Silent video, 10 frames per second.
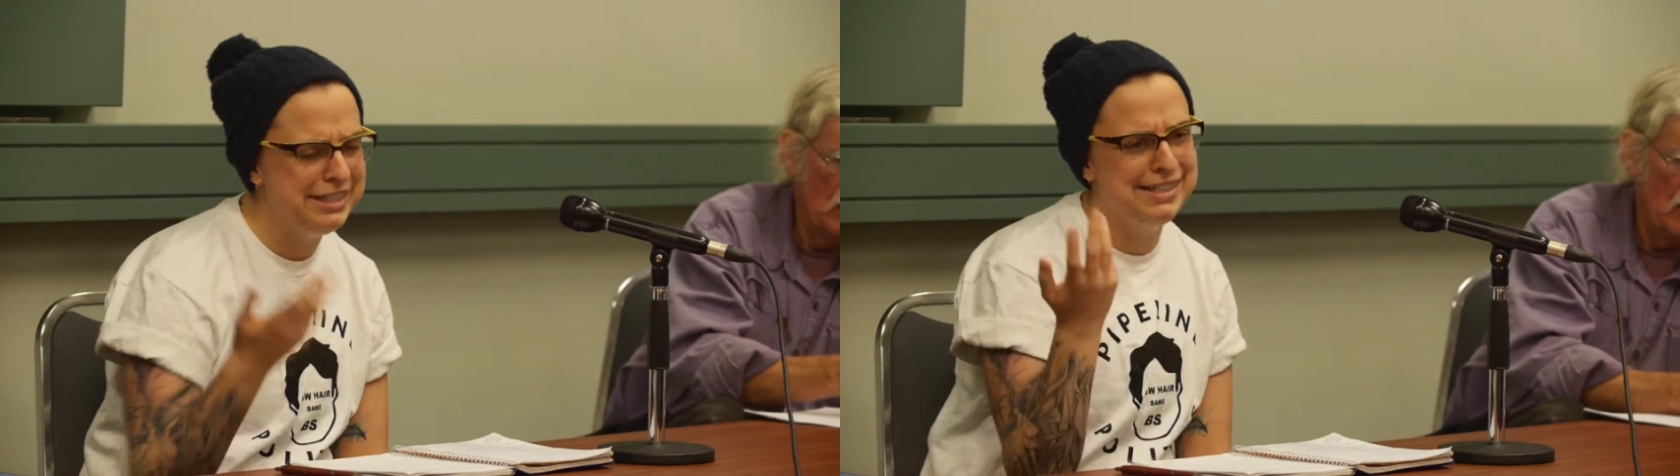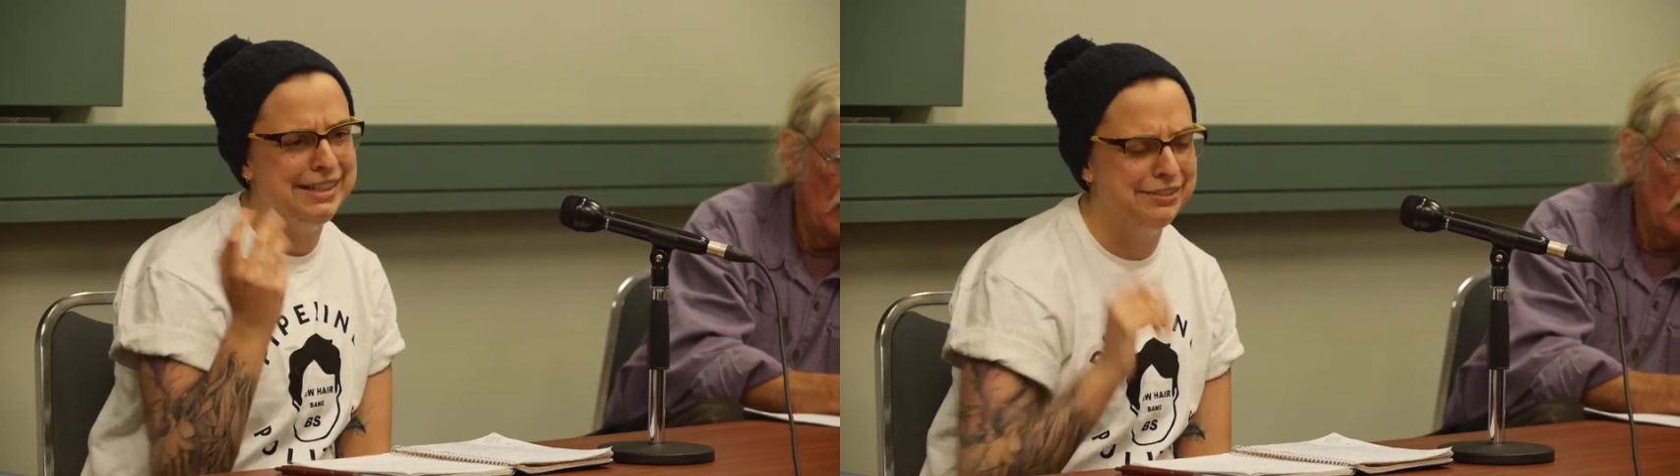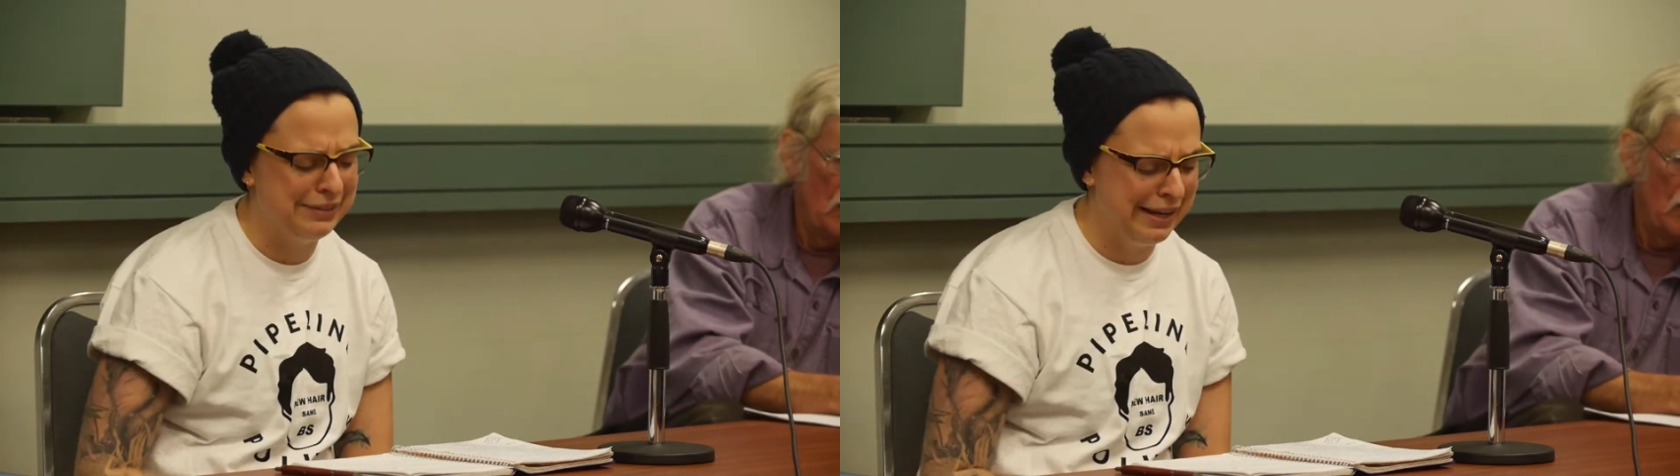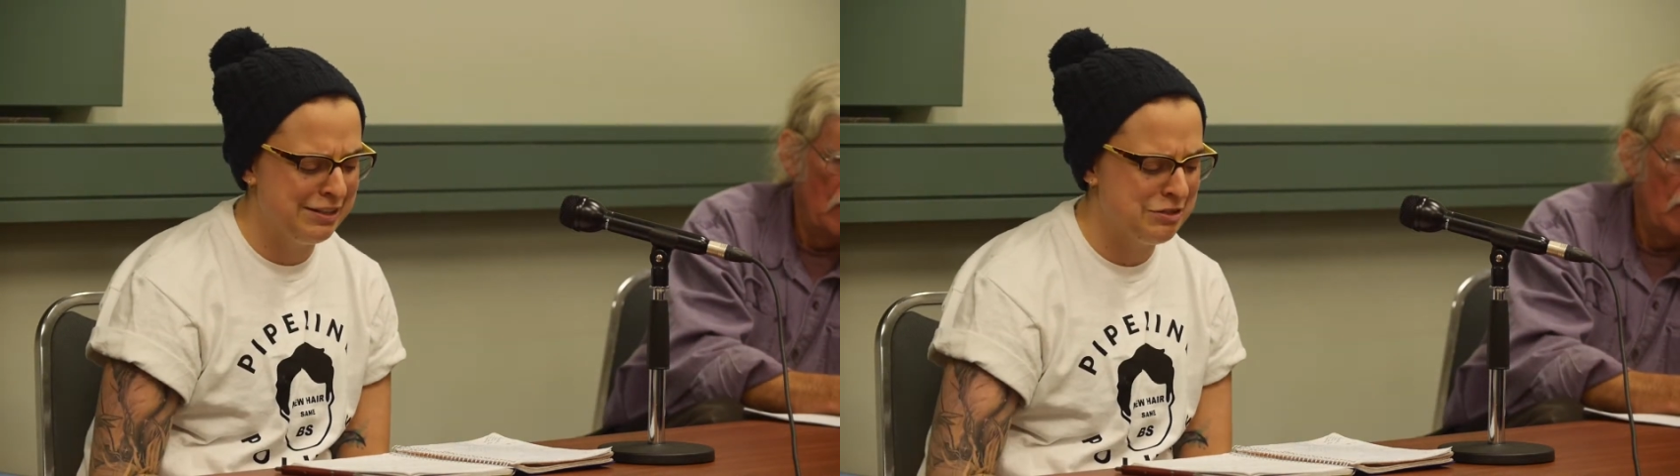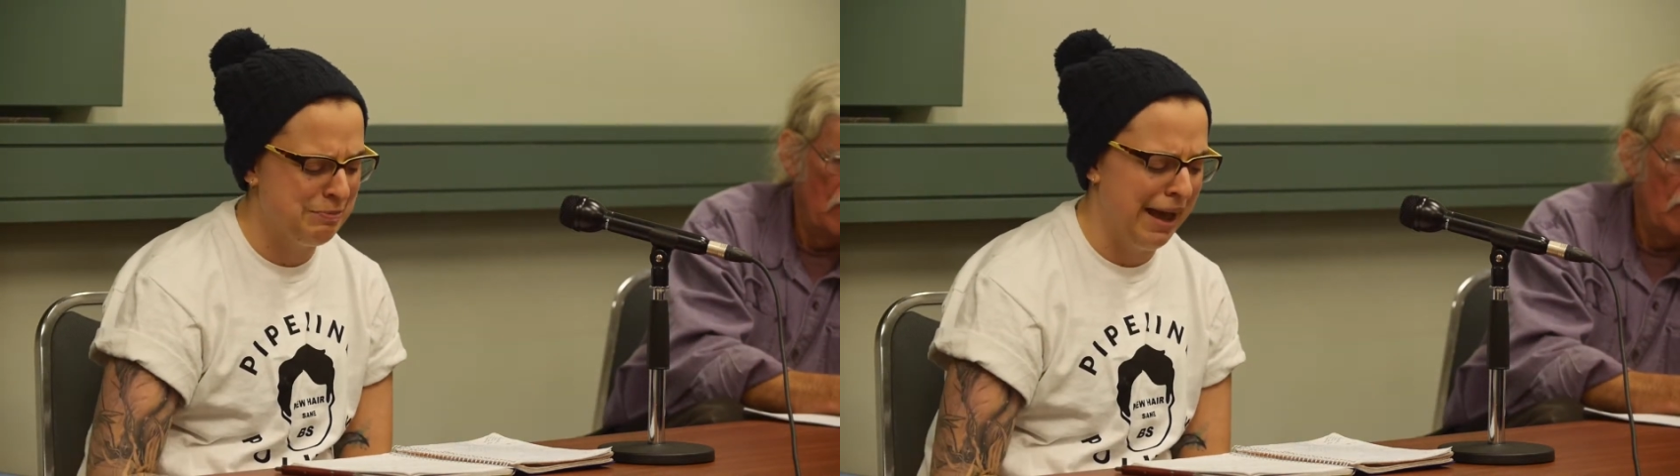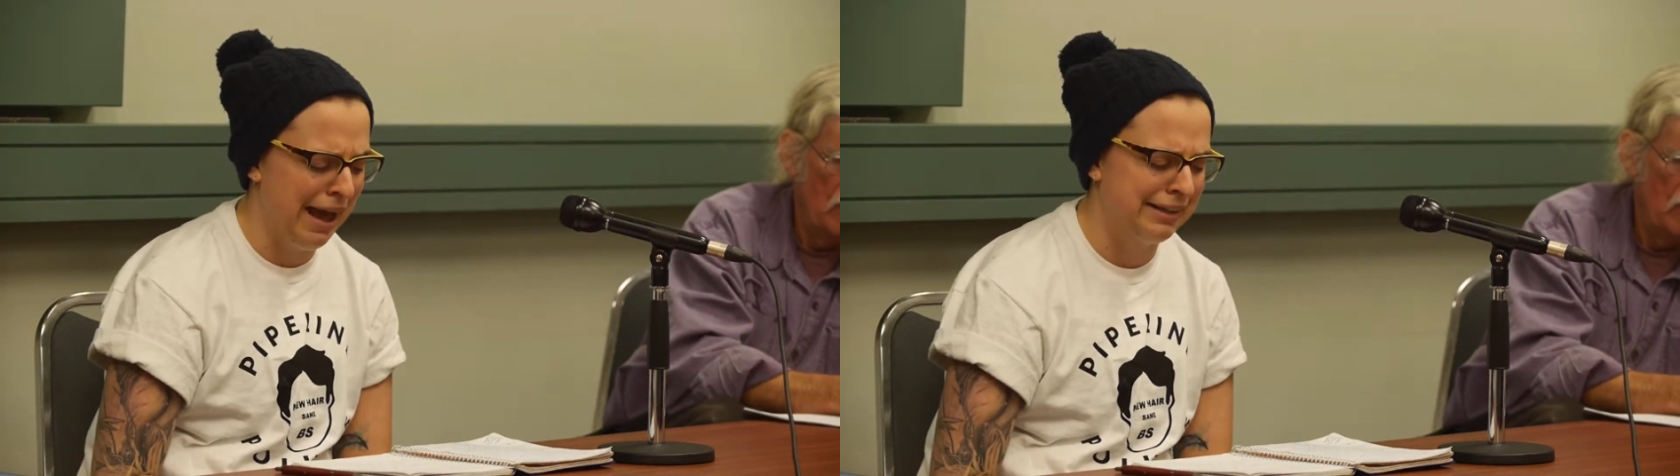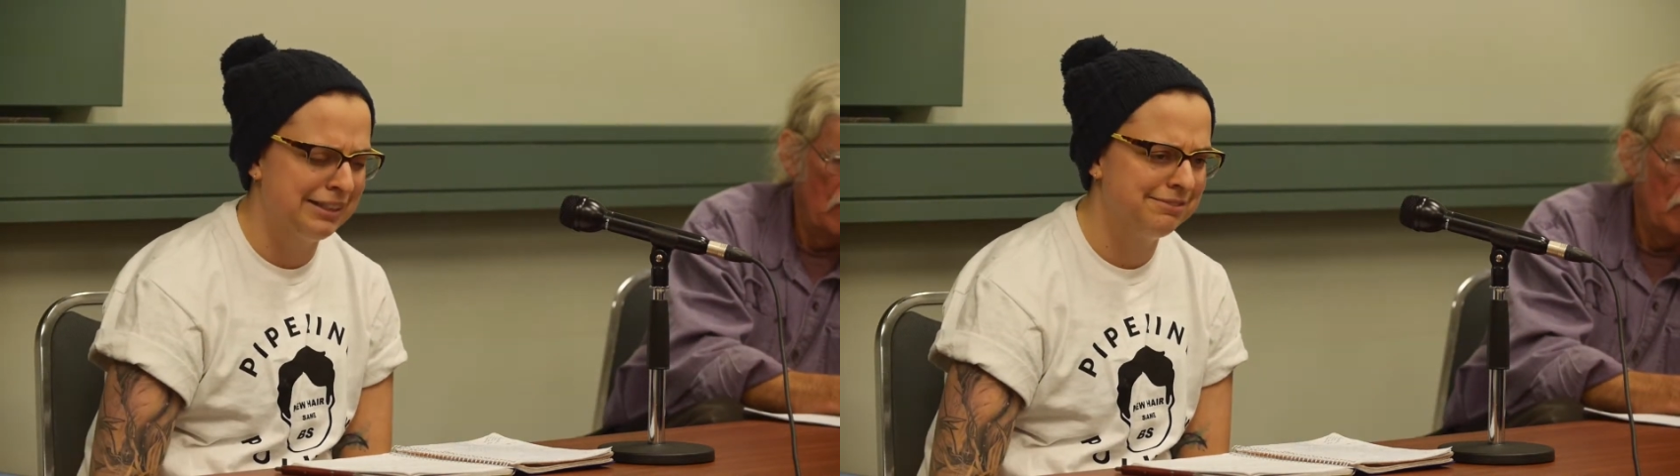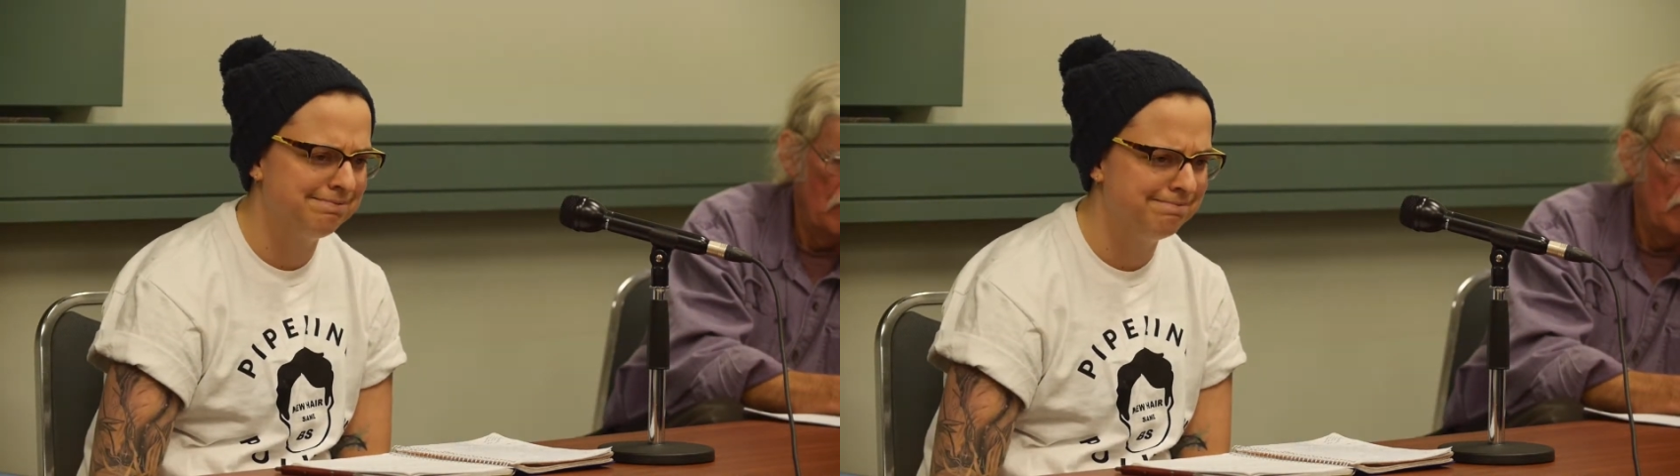need to give land back,